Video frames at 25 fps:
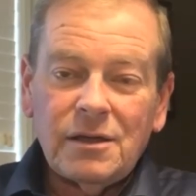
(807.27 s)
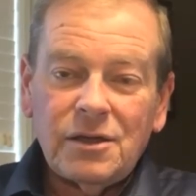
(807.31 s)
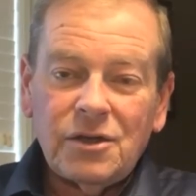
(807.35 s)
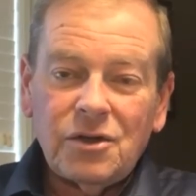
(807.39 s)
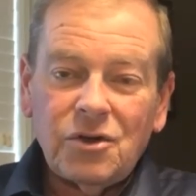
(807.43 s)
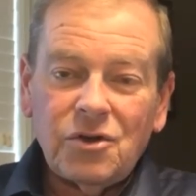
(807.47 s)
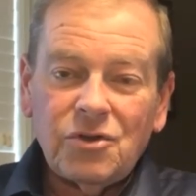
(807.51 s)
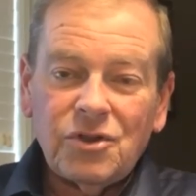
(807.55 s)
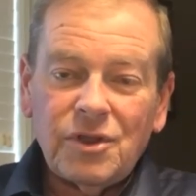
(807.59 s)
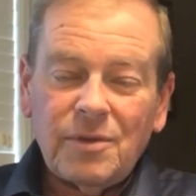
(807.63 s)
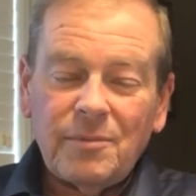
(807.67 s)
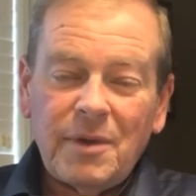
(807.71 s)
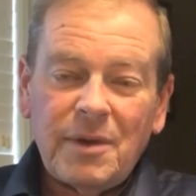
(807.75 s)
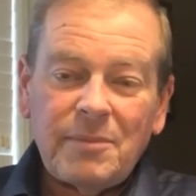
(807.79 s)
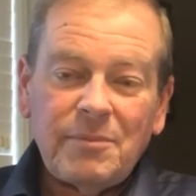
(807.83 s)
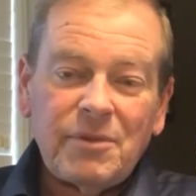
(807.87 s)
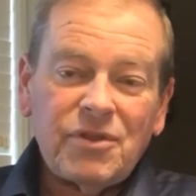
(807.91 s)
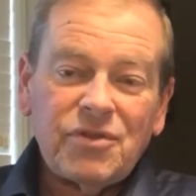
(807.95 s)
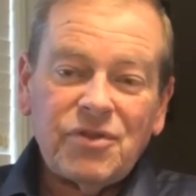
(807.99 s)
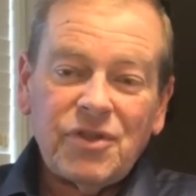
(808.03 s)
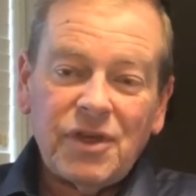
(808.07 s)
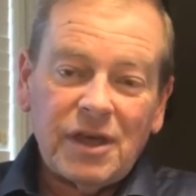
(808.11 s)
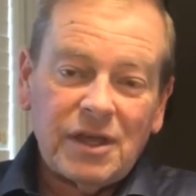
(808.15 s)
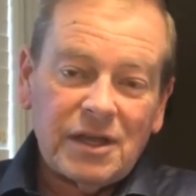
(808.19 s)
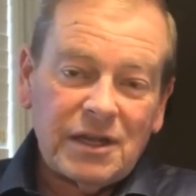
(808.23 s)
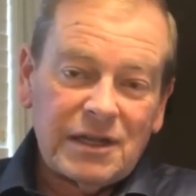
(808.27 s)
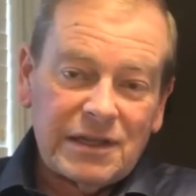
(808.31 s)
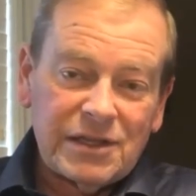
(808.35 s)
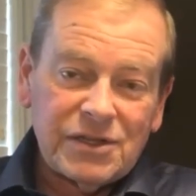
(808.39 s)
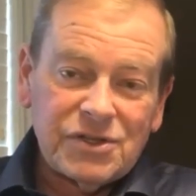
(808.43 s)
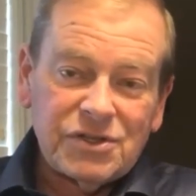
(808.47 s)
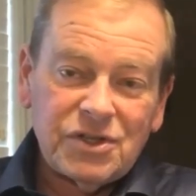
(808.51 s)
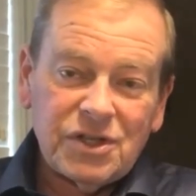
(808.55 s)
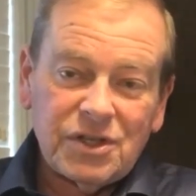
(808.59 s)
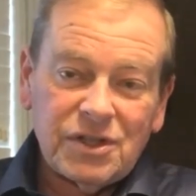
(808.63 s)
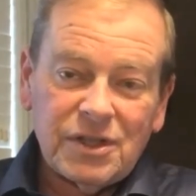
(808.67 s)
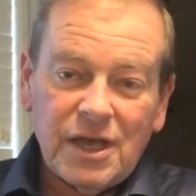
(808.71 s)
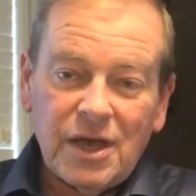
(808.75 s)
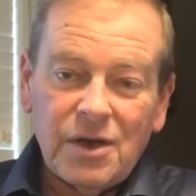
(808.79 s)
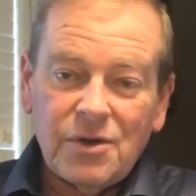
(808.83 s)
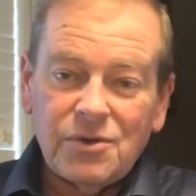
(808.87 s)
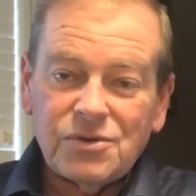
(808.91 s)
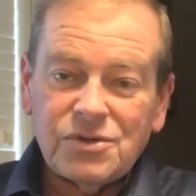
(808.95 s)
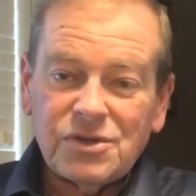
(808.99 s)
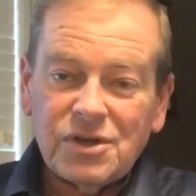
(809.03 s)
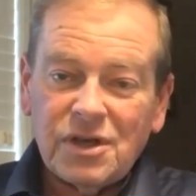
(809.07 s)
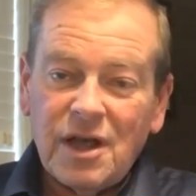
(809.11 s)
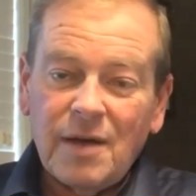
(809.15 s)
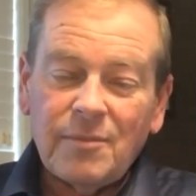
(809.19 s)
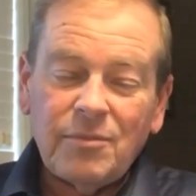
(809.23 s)
They may be thinking of listing the
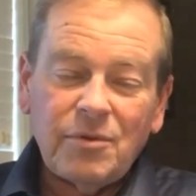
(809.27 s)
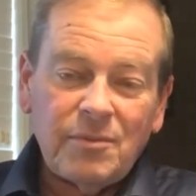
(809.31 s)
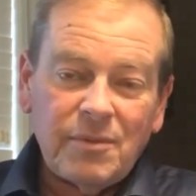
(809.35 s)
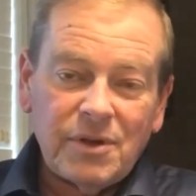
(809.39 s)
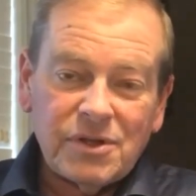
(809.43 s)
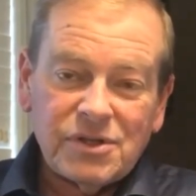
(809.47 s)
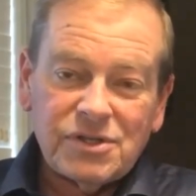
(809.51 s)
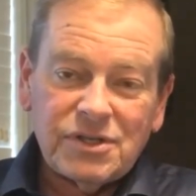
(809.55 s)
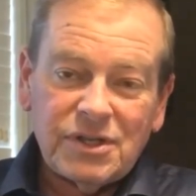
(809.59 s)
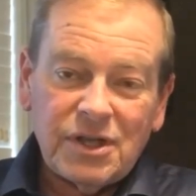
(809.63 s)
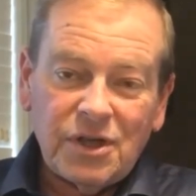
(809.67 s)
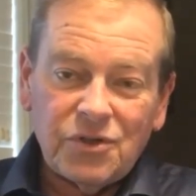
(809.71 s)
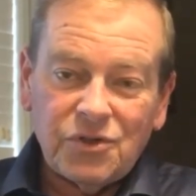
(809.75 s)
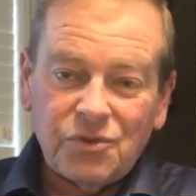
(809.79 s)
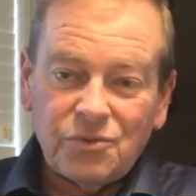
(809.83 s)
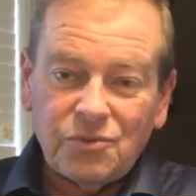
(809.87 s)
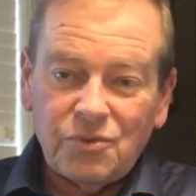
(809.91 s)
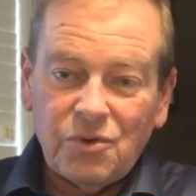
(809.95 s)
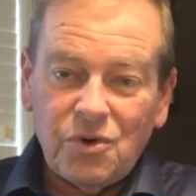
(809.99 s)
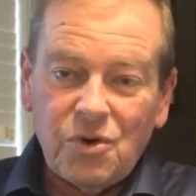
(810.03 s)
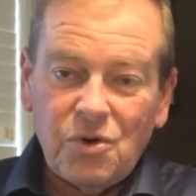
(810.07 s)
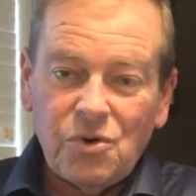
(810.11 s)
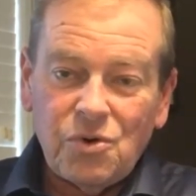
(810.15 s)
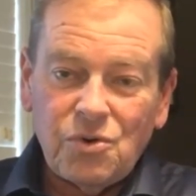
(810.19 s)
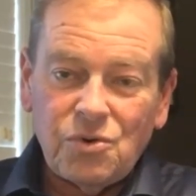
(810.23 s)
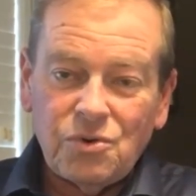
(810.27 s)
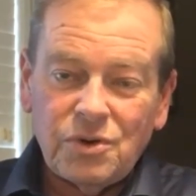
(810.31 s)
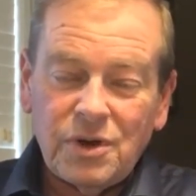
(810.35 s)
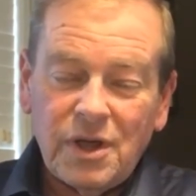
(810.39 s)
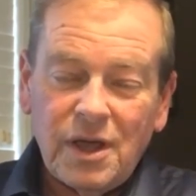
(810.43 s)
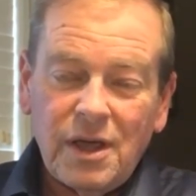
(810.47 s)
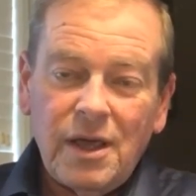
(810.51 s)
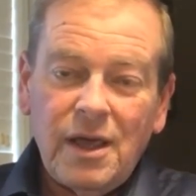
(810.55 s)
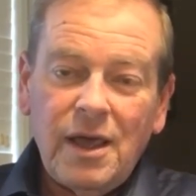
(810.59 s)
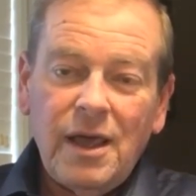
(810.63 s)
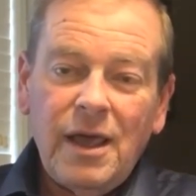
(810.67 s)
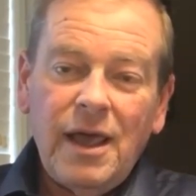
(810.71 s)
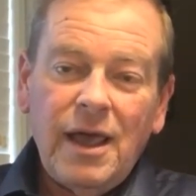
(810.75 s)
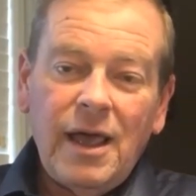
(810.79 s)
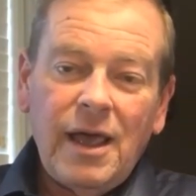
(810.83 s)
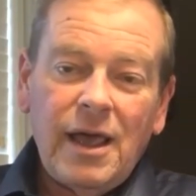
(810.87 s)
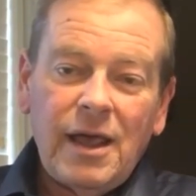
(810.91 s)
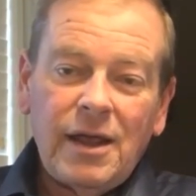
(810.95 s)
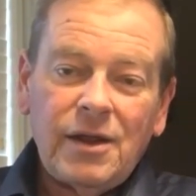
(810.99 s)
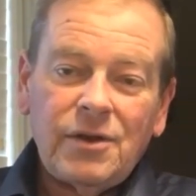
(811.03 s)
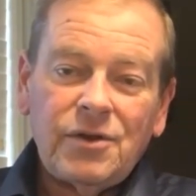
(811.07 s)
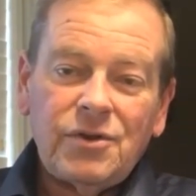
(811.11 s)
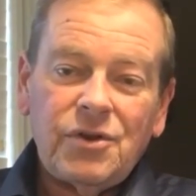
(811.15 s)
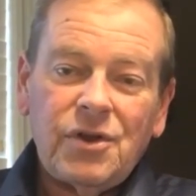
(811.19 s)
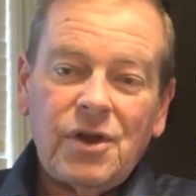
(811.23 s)
house a couple months down the road,
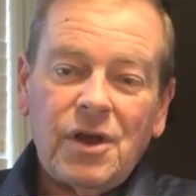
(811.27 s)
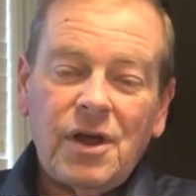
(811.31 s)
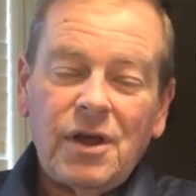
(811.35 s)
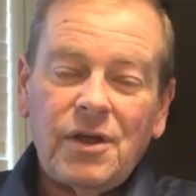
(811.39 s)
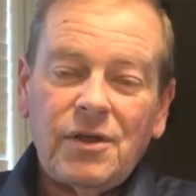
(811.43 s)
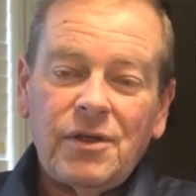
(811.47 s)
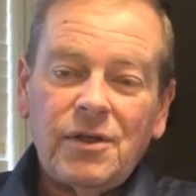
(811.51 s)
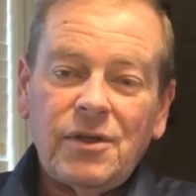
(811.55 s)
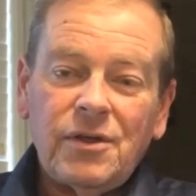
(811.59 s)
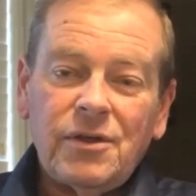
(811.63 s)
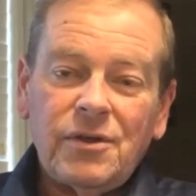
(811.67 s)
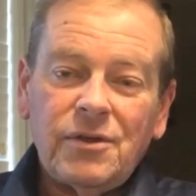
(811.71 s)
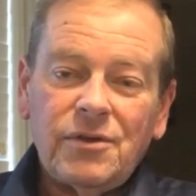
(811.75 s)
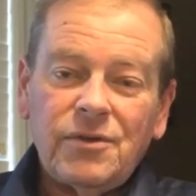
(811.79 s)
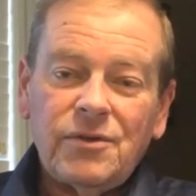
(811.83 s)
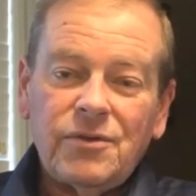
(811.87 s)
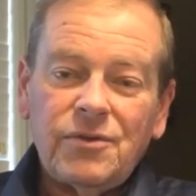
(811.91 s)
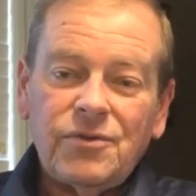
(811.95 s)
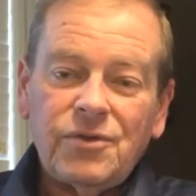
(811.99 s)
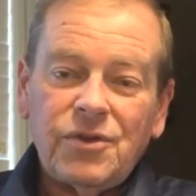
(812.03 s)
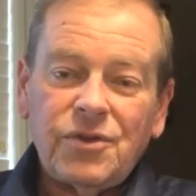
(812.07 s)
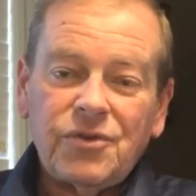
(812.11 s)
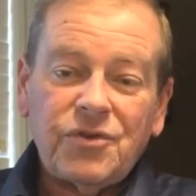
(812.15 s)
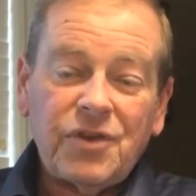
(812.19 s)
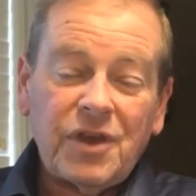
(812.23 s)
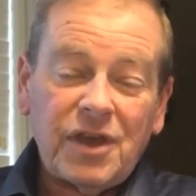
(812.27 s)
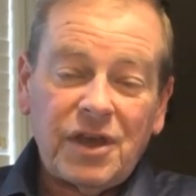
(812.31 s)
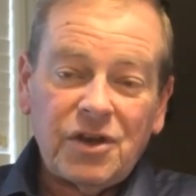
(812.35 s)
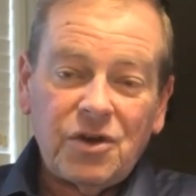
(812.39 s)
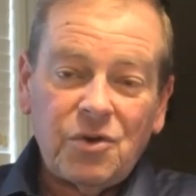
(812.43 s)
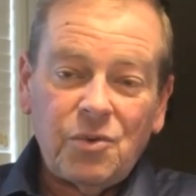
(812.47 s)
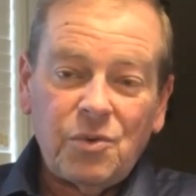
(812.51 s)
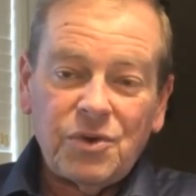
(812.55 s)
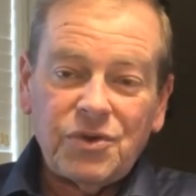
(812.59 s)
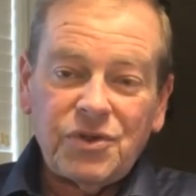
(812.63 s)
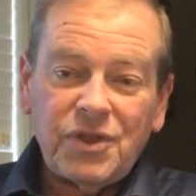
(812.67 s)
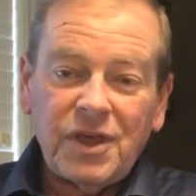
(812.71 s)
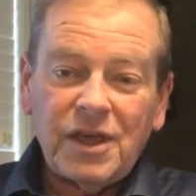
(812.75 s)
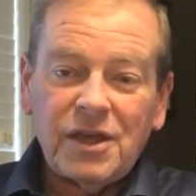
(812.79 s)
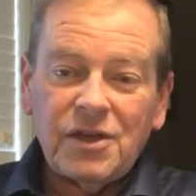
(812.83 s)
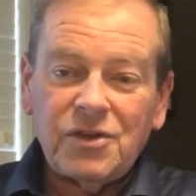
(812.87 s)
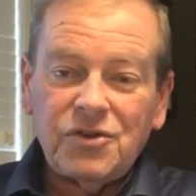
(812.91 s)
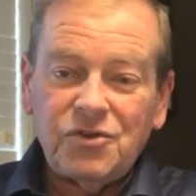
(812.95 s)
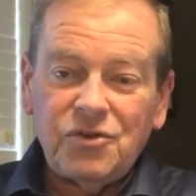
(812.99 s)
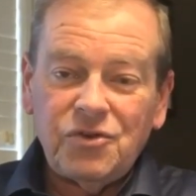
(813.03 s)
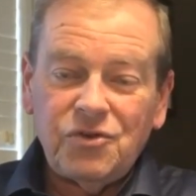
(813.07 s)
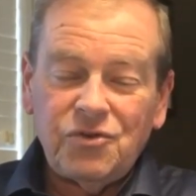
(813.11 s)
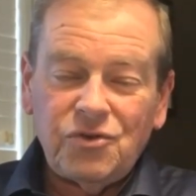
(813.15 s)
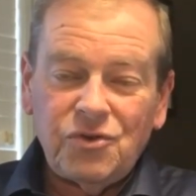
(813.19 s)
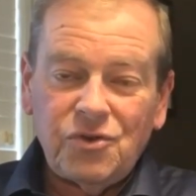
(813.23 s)
and they're thinking of what they
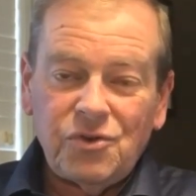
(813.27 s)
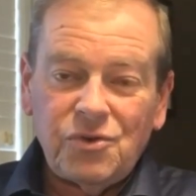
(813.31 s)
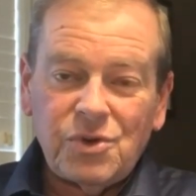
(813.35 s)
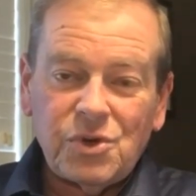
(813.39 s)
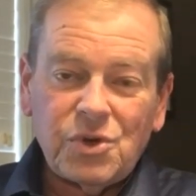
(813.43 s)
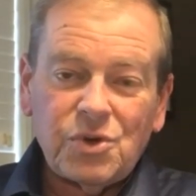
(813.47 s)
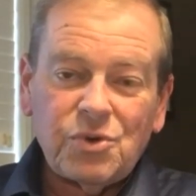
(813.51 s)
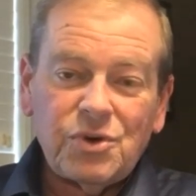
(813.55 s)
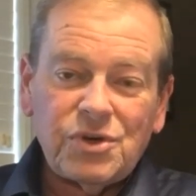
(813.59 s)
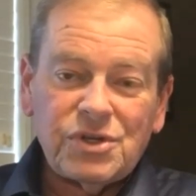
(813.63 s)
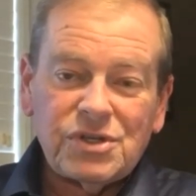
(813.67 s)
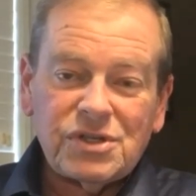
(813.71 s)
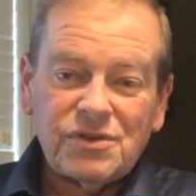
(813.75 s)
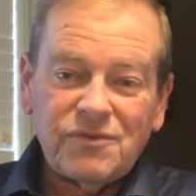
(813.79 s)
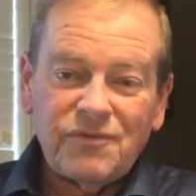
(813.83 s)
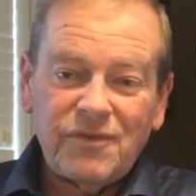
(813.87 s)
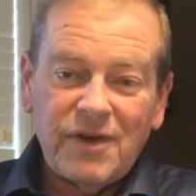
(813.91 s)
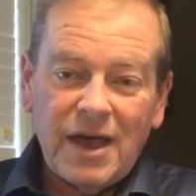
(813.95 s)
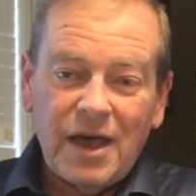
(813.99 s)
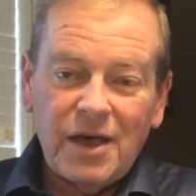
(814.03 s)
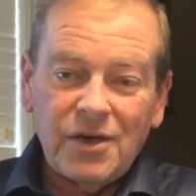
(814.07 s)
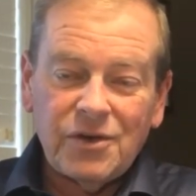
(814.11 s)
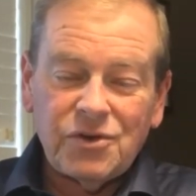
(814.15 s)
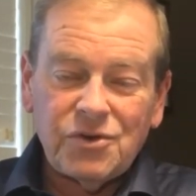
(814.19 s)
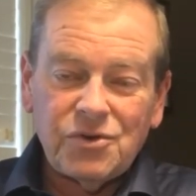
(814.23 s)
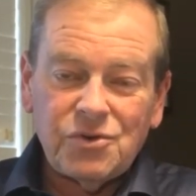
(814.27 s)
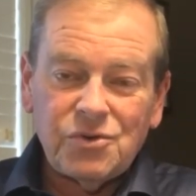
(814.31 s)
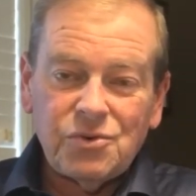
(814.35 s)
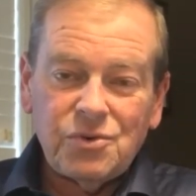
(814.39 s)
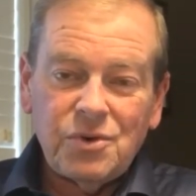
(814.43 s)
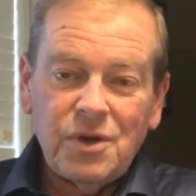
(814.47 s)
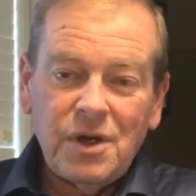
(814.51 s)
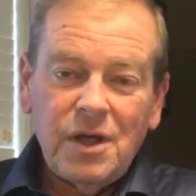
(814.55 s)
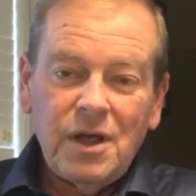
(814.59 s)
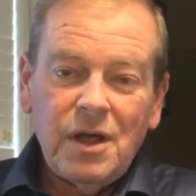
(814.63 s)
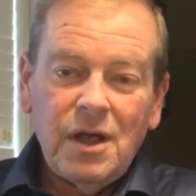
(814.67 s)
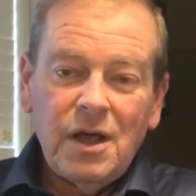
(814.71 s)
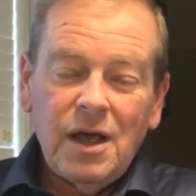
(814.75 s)
can do to increase the value.